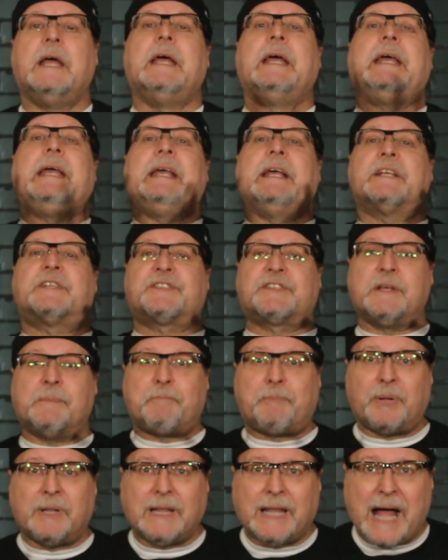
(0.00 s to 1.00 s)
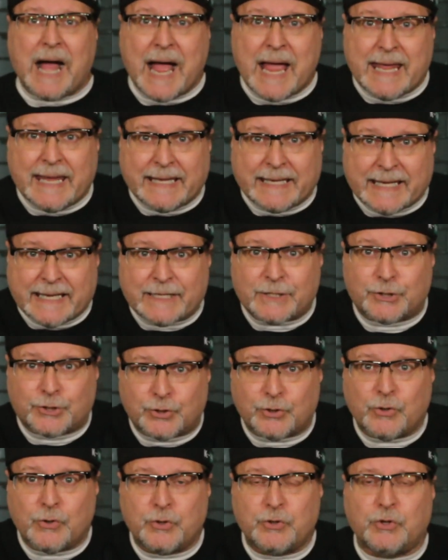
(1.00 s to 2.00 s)
He is supplying it
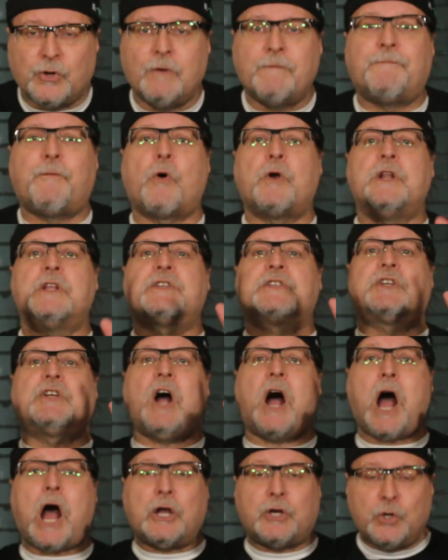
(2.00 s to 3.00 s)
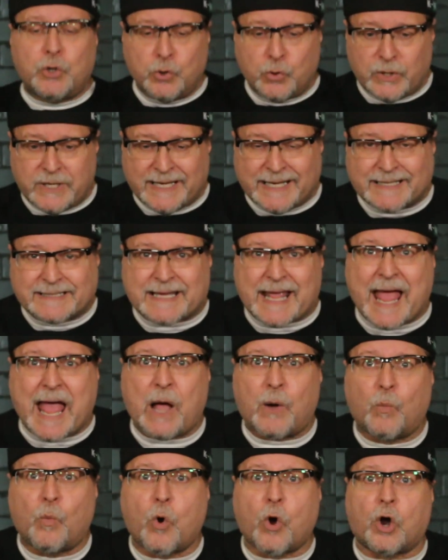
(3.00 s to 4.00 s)
to you, for it is God who is
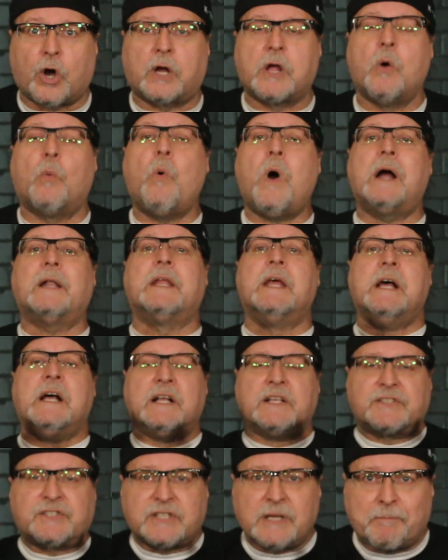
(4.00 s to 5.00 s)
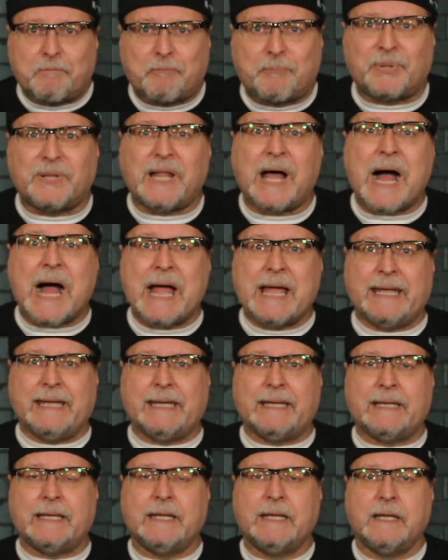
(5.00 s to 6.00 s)
at work. What?
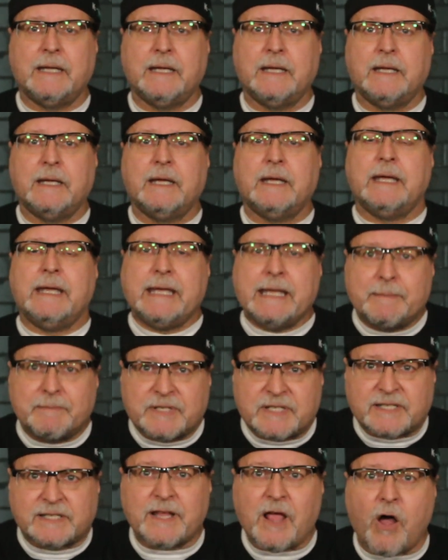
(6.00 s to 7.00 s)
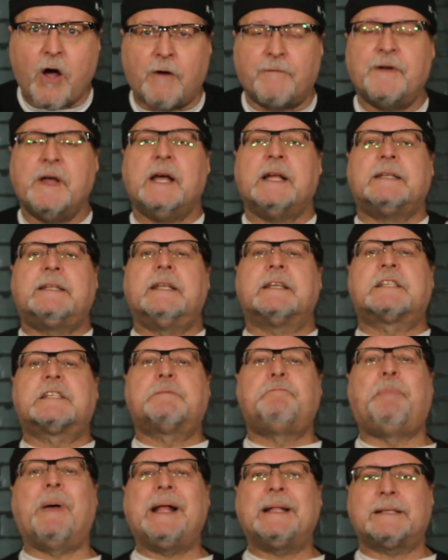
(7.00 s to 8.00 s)
Supplying Himself,
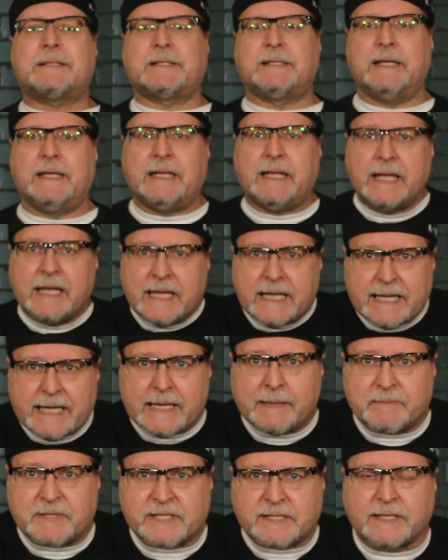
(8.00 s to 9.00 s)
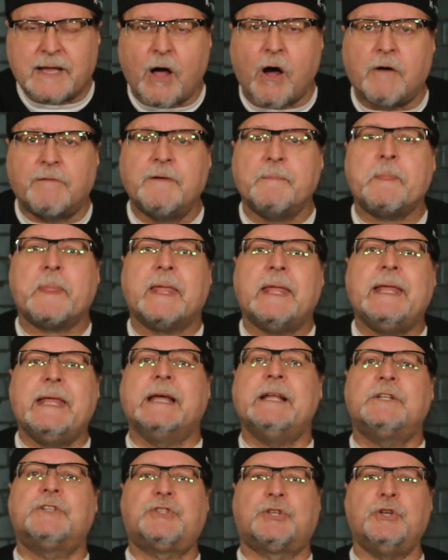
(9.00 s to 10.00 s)
dispensing Himself
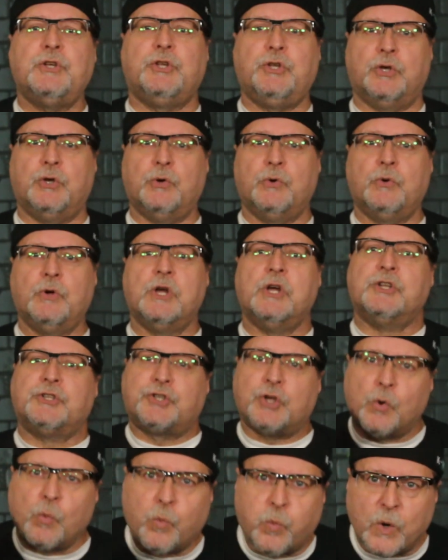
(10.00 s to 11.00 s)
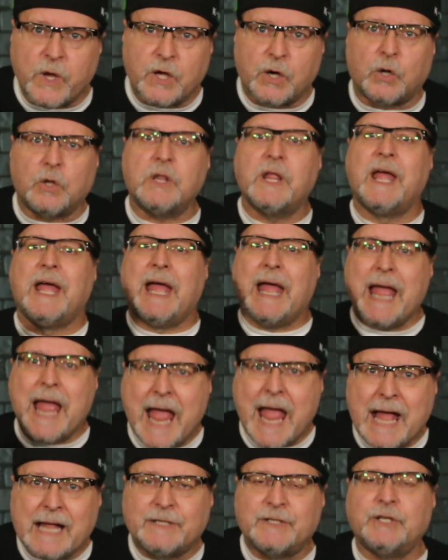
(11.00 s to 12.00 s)
into you to will
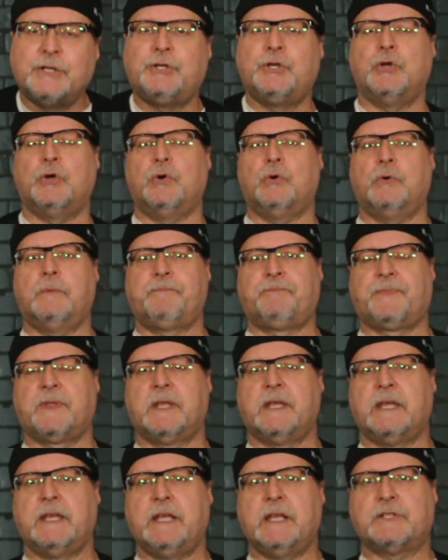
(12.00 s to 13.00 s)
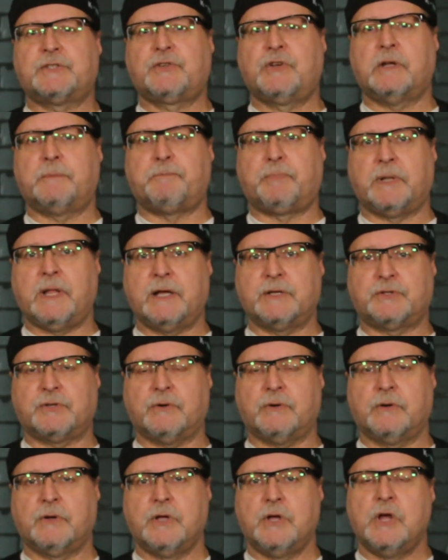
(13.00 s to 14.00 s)
and to do His good
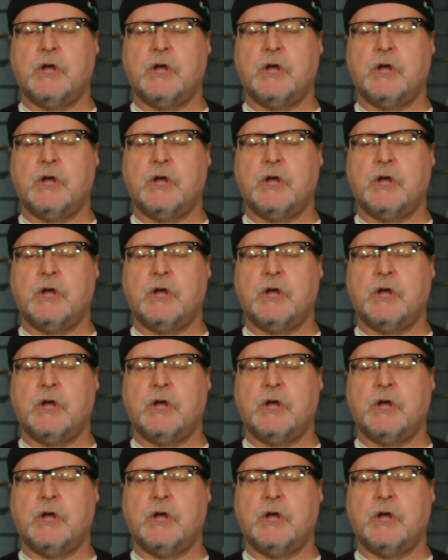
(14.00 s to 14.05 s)
pleasure.